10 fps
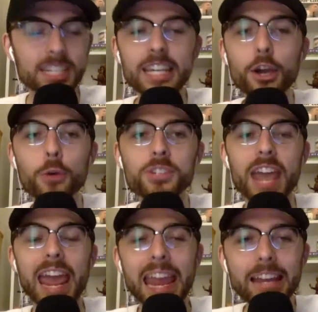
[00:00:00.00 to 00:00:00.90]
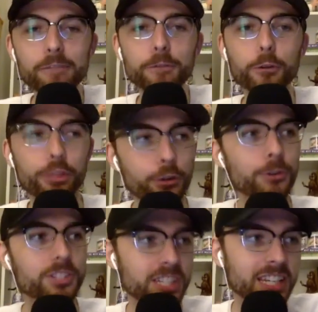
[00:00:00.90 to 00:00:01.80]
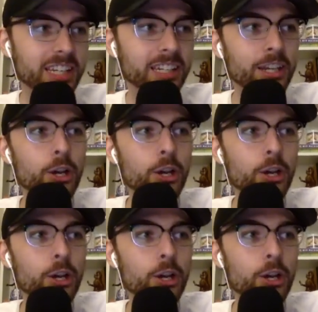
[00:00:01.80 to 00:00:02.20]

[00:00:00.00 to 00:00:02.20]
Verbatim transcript: He goes eight for 13